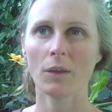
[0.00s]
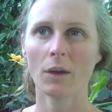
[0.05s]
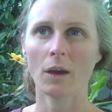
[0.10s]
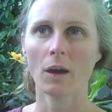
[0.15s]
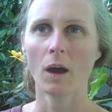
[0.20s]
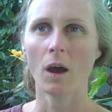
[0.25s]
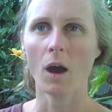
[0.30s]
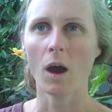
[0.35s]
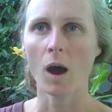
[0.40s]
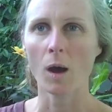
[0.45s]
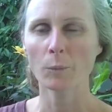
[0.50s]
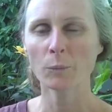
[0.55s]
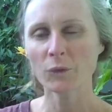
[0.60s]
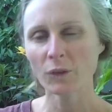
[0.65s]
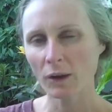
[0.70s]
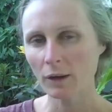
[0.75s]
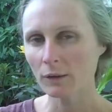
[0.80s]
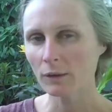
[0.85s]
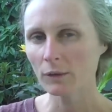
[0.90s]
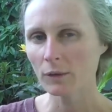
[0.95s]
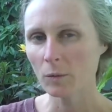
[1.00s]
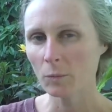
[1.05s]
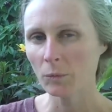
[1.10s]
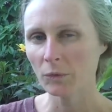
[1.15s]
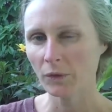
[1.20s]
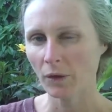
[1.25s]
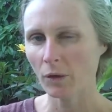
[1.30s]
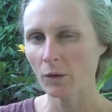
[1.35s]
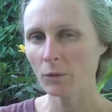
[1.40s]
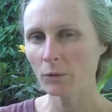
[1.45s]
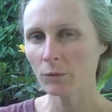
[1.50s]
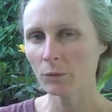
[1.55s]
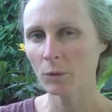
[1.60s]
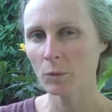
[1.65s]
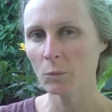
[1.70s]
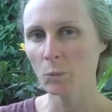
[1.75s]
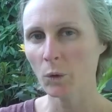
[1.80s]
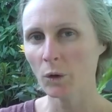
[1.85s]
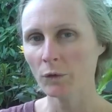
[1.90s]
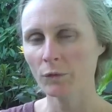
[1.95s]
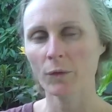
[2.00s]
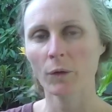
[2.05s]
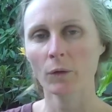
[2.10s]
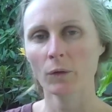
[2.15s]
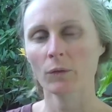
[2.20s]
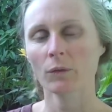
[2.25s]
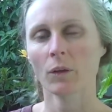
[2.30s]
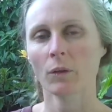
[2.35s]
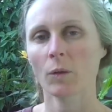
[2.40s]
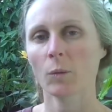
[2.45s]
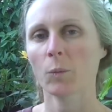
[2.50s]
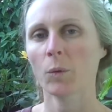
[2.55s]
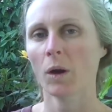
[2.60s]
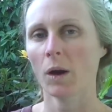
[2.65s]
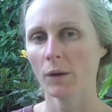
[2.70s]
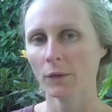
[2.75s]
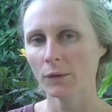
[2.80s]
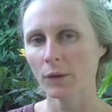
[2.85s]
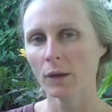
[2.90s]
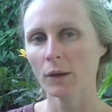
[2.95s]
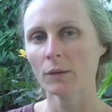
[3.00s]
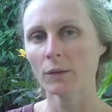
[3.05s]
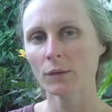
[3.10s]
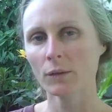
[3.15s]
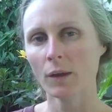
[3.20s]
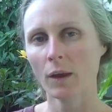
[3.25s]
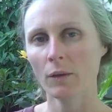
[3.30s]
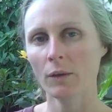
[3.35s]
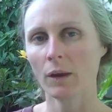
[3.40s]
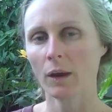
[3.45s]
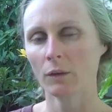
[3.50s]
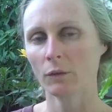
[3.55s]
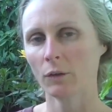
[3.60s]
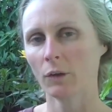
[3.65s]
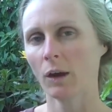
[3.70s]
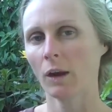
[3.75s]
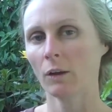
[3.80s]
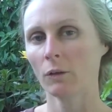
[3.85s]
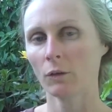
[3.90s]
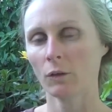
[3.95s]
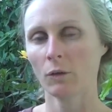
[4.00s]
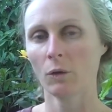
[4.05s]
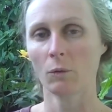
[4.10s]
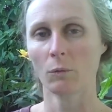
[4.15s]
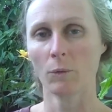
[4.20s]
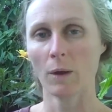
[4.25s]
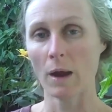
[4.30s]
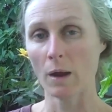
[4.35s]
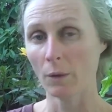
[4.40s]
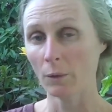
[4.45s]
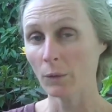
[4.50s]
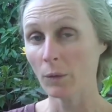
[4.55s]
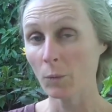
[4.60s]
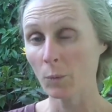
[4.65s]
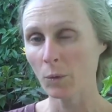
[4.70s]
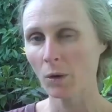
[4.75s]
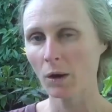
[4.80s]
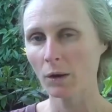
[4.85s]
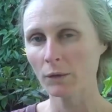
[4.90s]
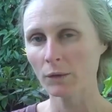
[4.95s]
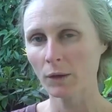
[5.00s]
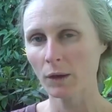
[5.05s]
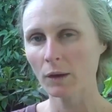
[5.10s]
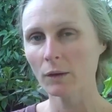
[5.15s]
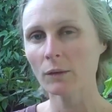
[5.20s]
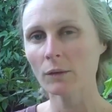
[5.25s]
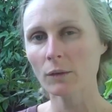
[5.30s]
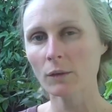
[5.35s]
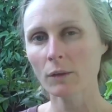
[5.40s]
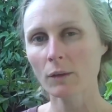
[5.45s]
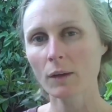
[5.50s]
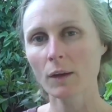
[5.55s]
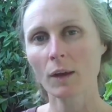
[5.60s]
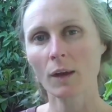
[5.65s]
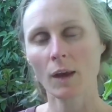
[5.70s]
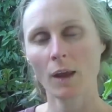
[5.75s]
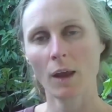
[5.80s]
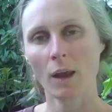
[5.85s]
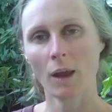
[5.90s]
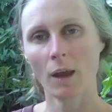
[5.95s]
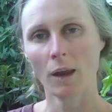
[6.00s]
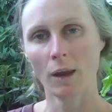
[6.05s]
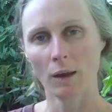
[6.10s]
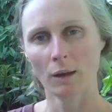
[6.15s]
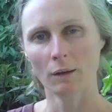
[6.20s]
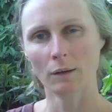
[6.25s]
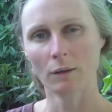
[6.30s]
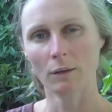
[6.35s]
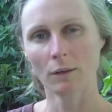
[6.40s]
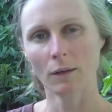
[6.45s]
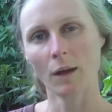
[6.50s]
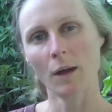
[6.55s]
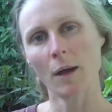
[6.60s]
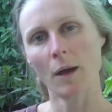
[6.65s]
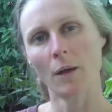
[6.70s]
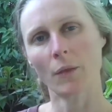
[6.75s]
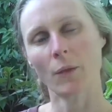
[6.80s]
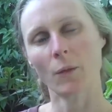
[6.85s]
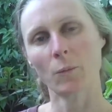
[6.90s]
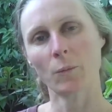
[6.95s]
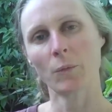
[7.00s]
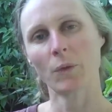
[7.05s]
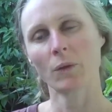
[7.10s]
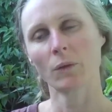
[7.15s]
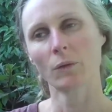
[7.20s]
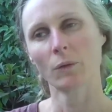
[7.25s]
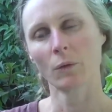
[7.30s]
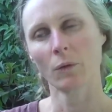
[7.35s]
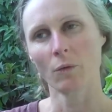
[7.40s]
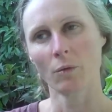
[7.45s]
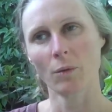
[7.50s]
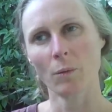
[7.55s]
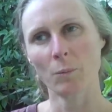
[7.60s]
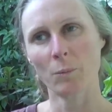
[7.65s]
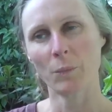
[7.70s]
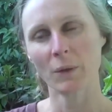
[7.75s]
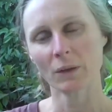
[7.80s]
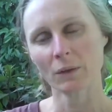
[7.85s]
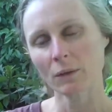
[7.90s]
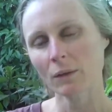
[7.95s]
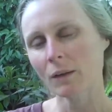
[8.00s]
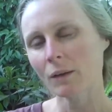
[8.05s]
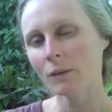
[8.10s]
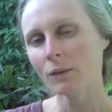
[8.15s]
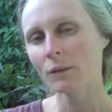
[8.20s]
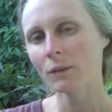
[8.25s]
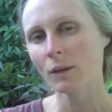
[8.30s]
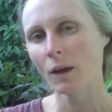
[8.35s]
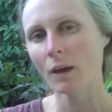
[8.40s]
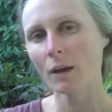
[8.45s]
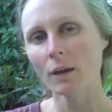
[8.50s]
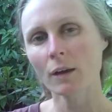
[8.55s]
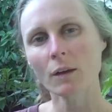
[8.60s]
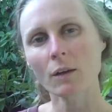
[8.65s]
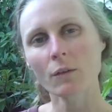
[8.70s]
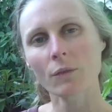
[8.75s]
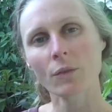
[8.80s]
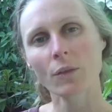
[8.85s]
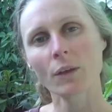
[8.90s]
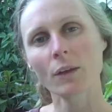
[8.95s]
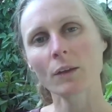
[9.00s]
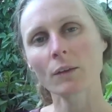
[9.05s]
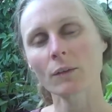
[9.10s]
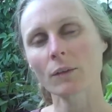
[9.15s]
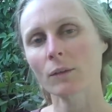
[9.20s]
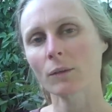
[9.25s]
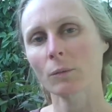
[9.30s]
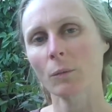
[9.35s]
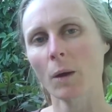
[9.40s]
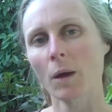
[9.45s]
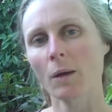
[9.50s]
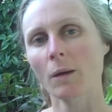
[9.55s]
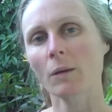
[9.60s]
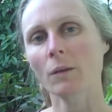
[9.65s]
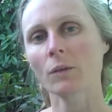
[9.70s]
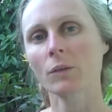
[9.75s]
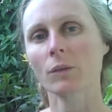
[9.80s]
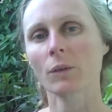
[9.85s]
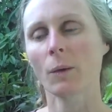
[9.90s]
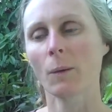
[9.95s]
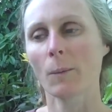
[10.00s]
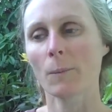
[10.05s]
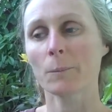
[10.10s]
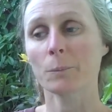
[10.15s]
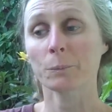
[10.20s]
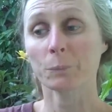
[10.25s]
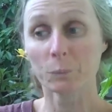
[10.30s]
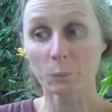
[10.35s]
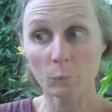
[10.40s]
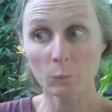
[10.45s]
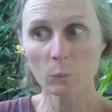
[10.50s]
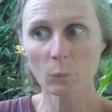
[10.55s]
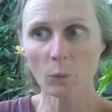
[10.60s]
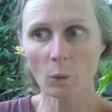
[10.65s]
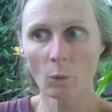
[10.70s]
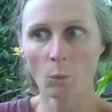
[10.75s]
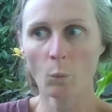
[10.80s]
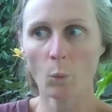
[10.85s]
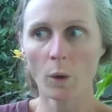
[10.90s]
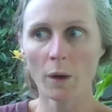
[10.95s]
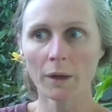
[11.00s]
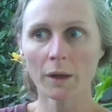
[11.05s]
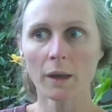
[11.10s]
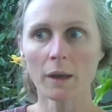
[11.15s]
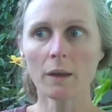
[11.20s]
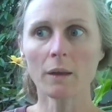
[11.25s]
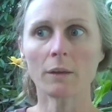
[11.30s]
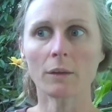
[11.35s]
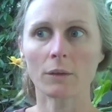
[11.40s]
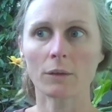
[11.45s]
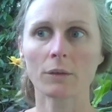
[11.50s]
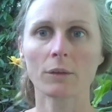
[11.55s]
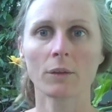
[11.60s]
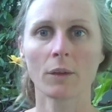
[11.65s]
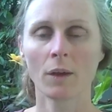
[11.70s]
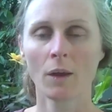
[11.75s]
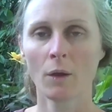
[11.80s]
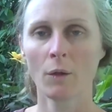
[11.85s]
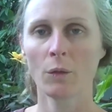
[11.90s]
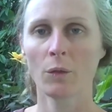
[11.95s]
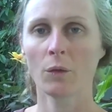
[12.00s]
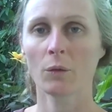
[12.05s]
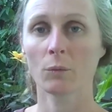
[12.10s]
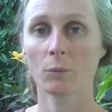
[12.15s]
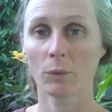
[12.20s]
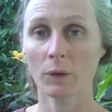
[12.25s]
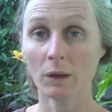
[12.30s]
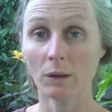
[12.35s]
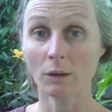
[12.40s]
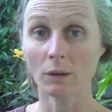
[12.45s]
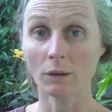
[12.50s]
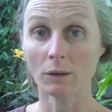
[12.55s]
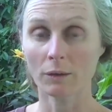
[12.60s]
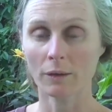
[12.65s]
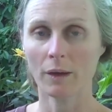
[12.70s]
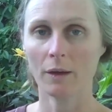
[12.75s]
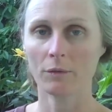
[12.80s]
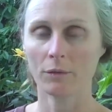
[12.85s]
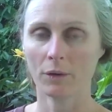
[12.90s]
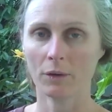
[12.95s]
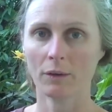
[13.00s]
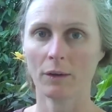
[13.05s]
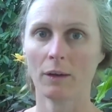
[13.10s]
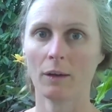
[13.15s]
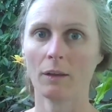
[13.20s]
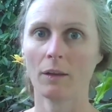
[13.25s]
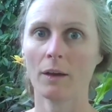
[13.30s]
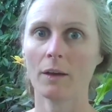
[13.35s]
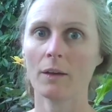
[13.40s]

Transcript: the objects themselves, we're more focused on the process and the education around the process and uh, the, the sort of the business side of things as well. So what is the real everyday